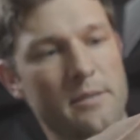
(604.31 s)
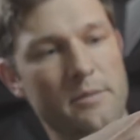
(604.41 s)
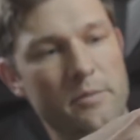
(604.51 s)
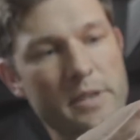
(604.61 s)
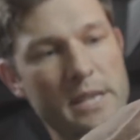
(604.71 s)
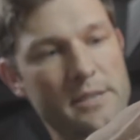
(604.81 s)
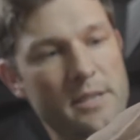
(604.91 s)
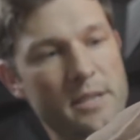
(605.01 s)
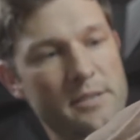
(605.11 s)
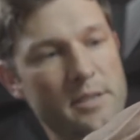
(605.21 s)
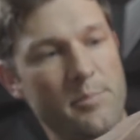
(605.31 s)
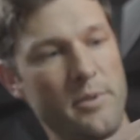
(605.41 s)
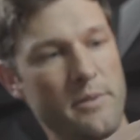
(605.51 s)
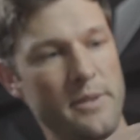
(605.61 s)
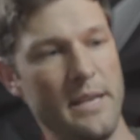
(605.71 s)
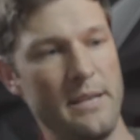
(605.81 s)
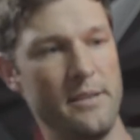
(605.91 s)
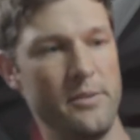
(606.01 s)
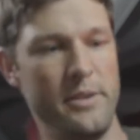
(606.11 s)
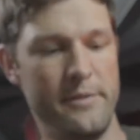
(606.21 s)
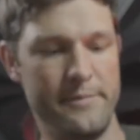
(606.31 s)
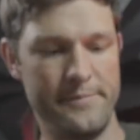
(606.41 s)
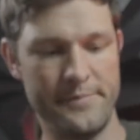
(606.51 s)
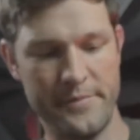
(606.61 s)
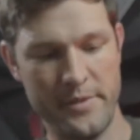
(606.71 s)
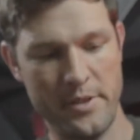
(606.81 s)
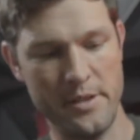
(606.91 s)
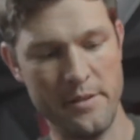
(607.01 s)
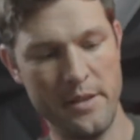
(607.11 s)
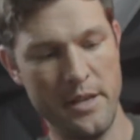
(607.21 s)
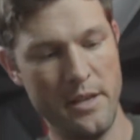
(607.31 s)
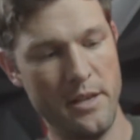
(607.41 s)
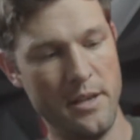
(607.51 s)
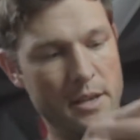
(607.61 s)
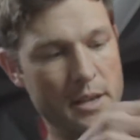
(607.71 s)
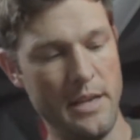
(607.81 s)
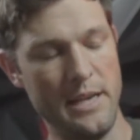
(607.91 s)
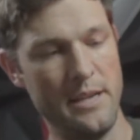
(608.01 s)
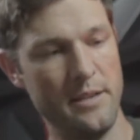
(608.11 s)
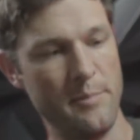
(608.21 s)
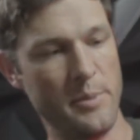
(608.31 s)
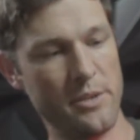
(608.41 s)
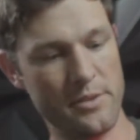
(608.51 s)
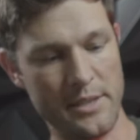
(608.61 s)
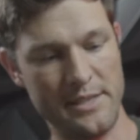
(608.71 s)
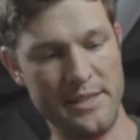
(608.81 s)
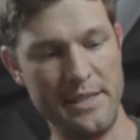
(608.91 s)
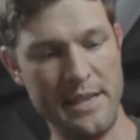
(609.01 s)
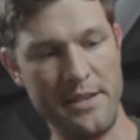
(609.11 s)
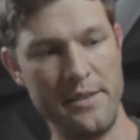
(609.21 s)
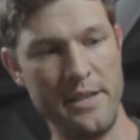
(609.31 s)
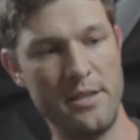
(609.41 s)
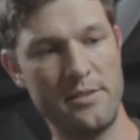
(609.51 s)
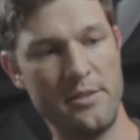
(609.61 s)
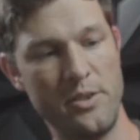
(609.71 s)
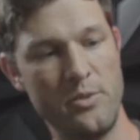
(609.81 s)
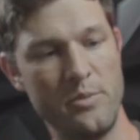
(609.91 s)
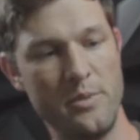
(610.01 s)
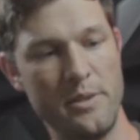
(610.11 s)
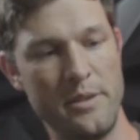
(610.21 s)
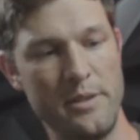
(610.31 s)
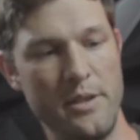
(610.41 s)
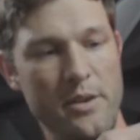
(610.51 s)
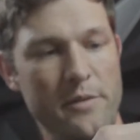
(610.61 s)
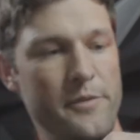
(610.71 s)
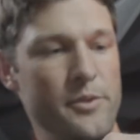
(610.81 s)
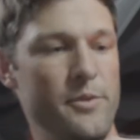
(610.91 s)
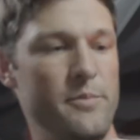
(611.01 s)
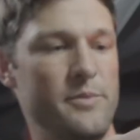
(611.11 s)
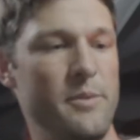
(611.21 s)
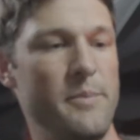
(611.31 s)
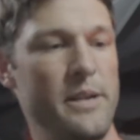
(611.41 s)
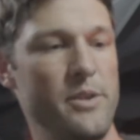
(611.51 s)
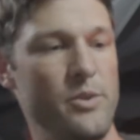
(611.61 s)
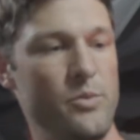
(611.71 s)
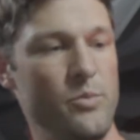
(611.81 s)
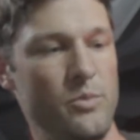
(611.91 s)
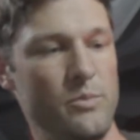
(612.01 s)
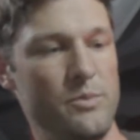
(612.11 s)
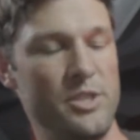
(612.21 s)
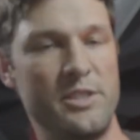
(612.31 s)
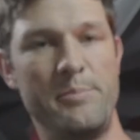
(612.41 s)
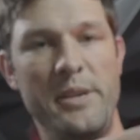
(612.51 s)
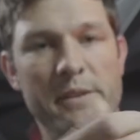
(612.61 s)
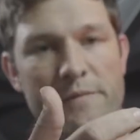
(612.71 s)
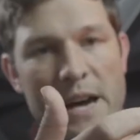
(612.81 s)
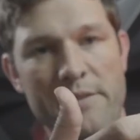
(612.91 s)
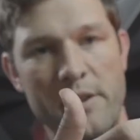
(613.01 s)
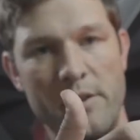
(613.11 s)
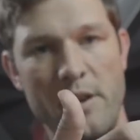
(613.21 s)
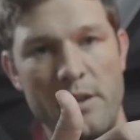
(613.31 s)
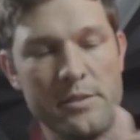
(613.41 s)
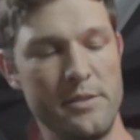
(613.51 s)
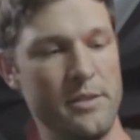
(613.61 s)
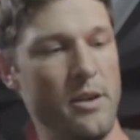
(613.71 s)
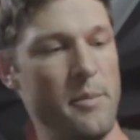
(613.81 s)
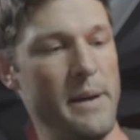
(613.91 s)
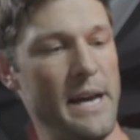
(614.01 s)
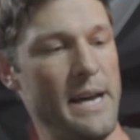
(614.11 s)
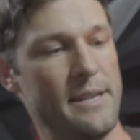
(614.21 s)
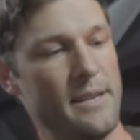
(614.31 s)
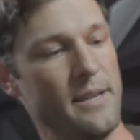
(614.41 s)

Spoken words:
We've got a stuck zipper. Yeah, there we go. All right. Barrel's gonna sit down in there, so you know, if you're somebody who just spent $500 on a bat,